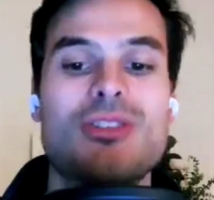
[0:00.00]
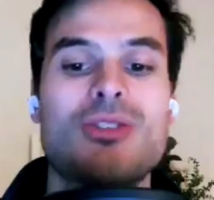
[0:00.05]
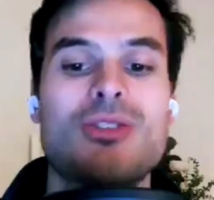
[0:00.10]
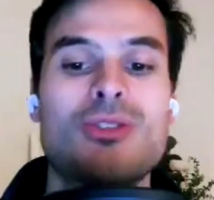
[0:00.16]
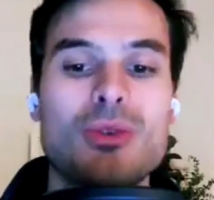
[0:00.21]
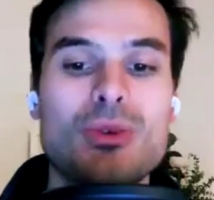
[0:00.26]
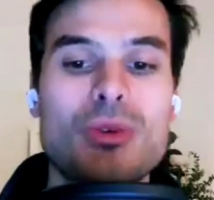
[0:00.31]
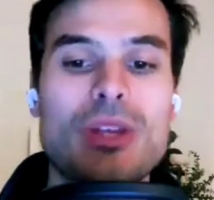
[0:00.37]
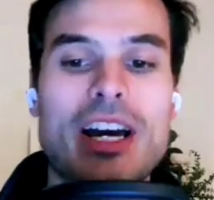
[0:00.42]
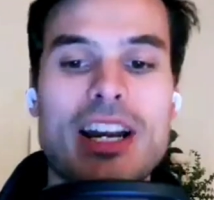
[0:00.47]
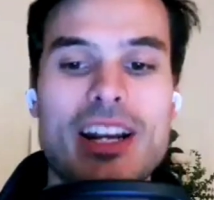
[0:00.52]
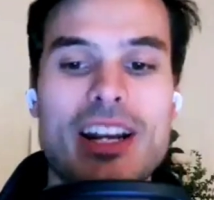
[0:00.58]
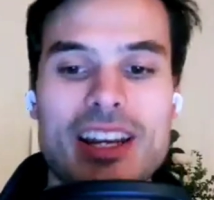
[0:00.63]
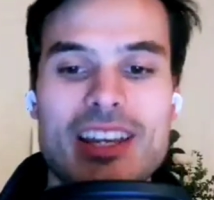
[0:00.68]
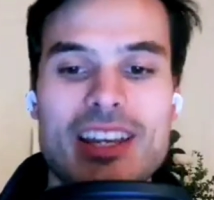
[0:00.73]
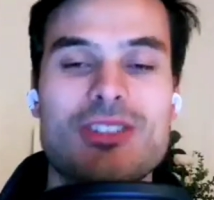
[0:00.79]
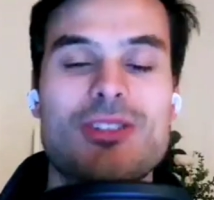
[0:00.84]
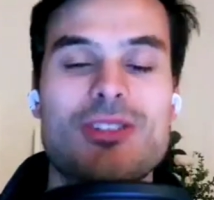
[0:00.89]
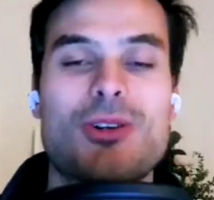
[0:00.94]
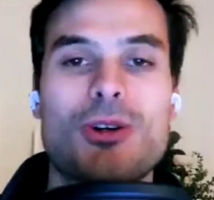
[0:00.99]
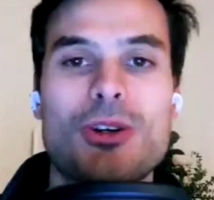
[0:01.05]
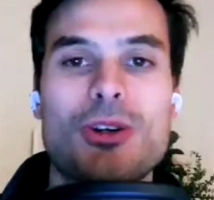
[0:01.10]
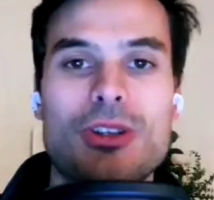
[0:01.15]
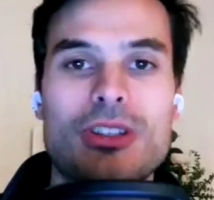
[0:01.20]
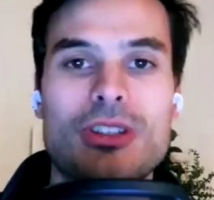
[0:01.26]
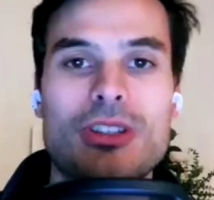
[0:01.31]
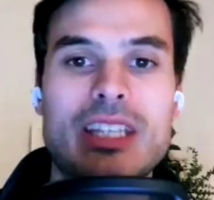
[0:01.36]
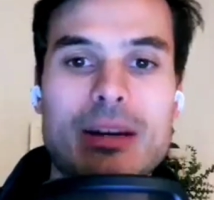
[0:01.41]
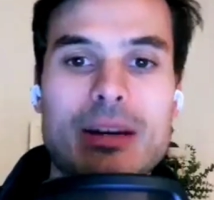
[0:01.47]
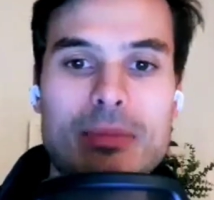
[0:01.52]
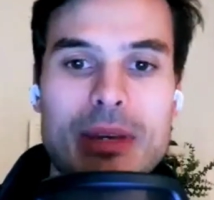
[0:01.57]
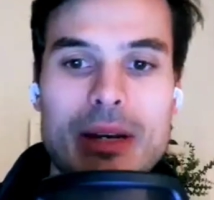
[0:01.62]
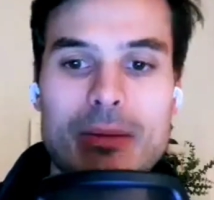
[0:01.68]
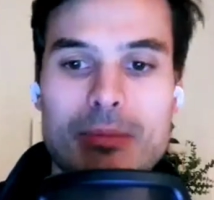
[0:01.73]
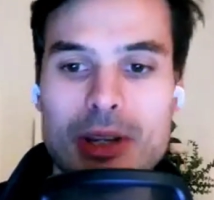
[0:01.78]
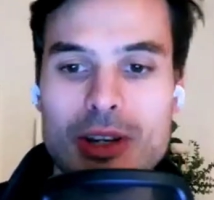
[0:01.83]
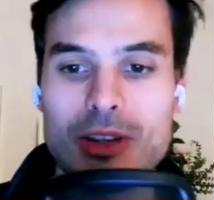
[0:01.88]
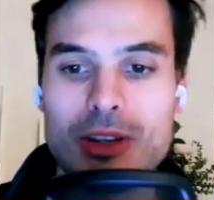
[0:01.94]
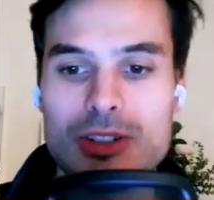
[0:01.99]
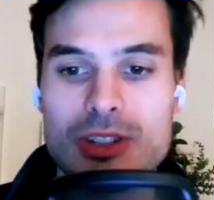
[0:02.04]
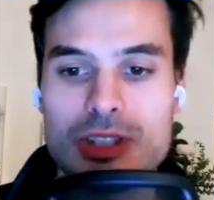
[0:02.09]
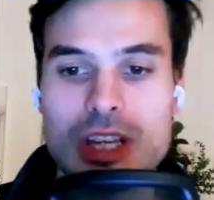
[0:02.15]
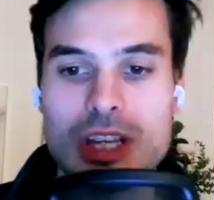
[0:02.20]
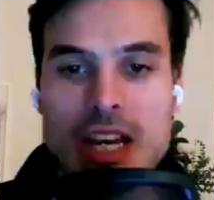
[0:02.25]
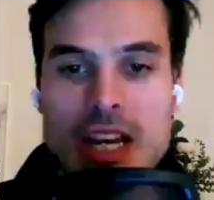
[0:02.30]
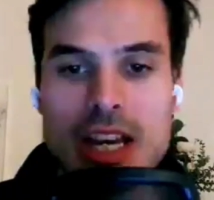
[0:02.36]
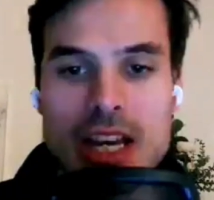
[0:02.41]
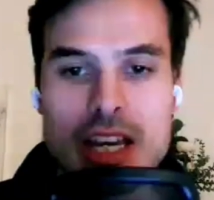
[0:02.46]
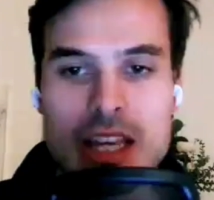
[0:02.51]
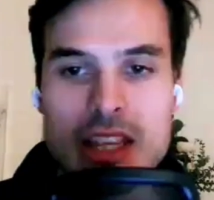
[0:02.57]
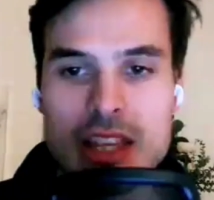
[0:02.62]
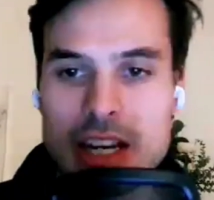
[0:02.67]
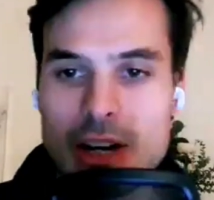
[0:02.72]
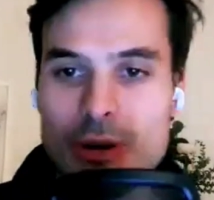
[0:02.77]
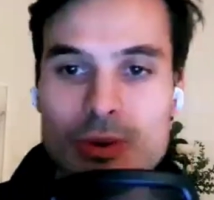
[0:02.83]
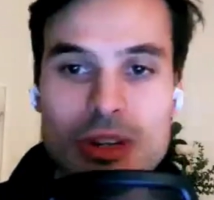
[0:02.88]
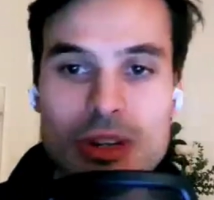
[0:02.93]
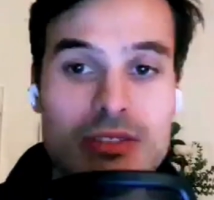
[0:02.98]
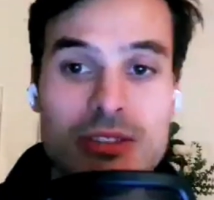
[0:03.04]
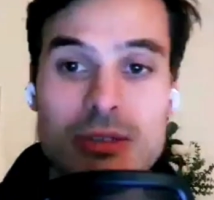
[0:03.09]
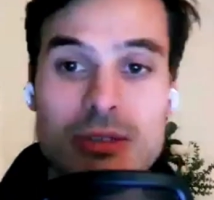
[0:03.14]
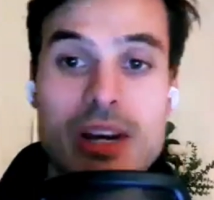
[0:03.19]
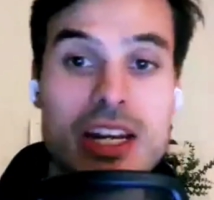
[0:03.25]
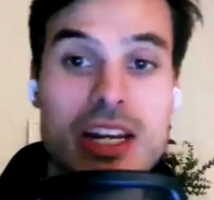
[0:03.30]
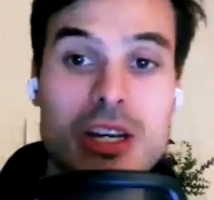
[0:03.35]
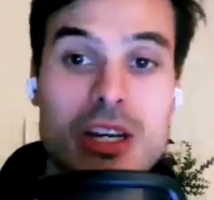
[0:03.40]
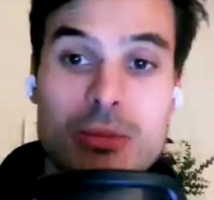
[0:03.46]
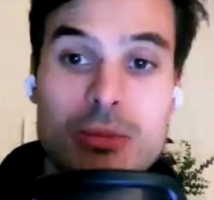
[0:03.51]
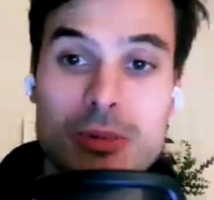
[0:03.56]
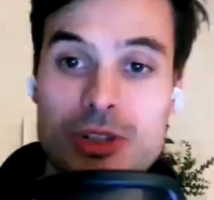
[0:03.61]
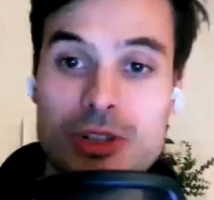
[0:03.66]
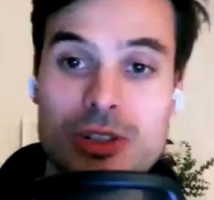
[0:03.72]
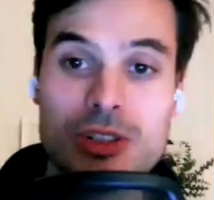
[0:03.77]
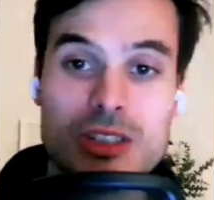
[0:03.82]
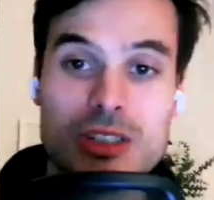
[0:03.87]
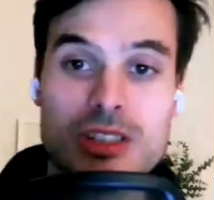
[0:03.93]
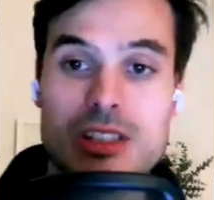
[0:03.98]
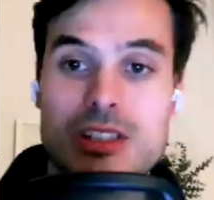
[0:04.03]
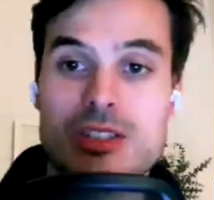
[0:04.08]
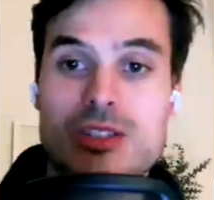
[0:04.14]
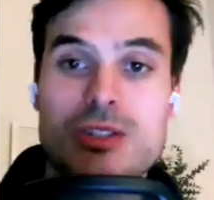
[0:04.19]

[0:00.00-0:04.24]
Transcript: do that against Coello and Tapia because they don't give you many opportunities.